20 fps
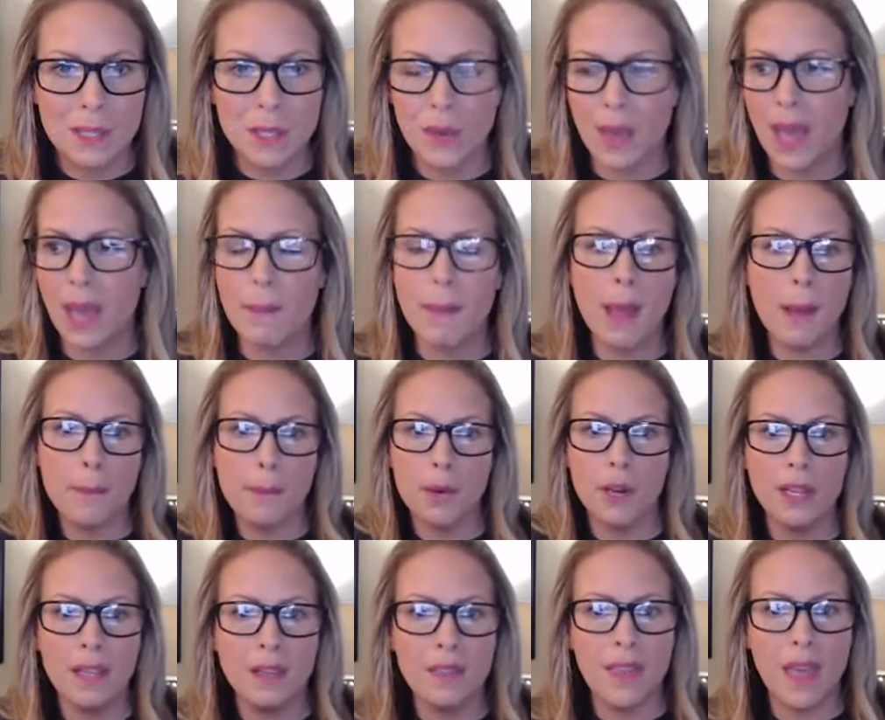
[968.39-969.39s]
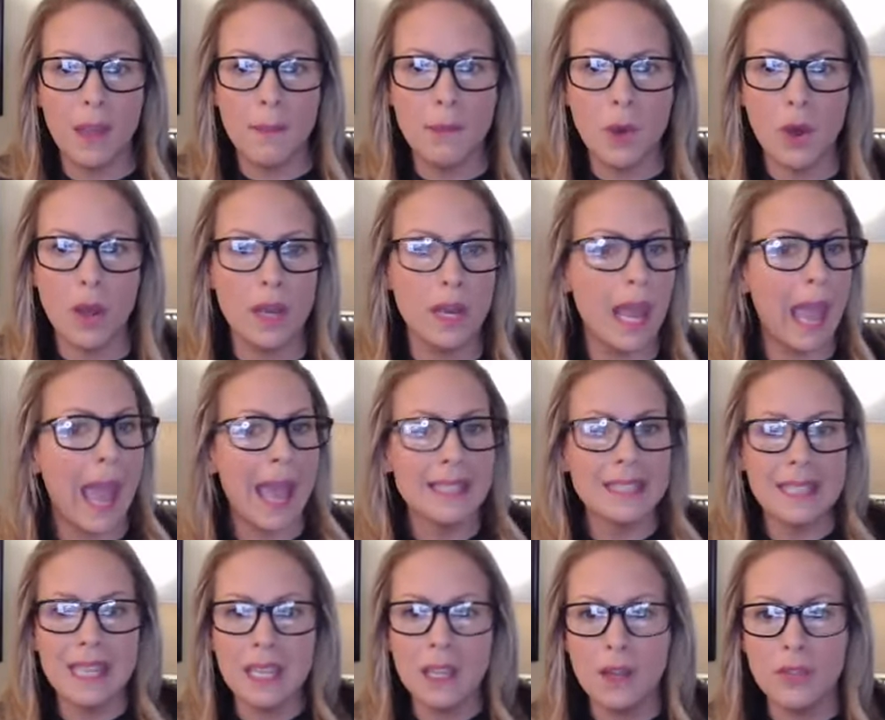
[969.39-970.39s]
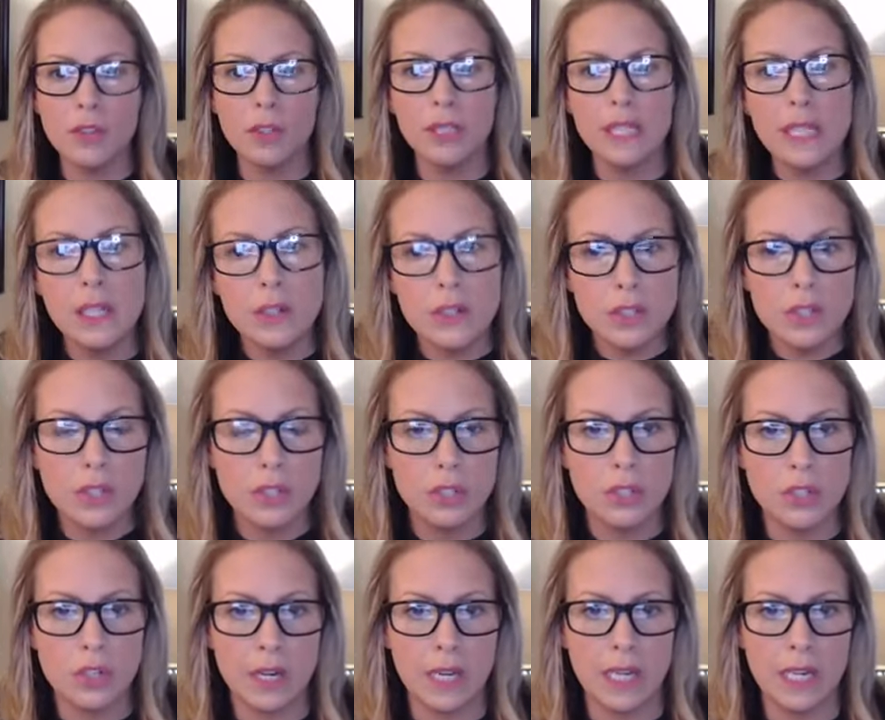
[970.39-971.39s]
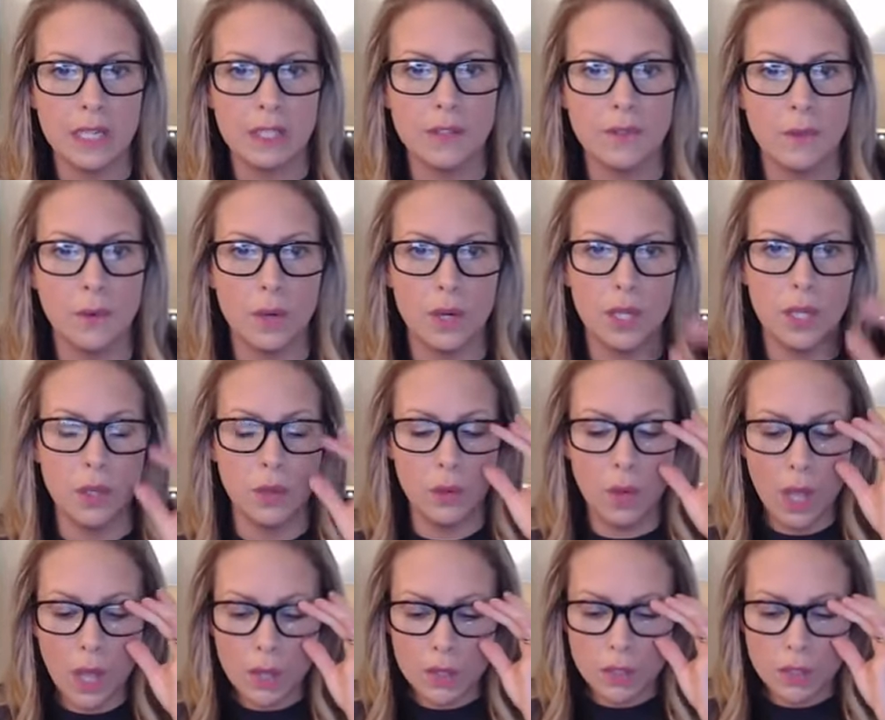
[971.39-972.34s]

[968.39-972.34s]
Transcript: So how about bringing them on, asking other leaders to do trainings for you?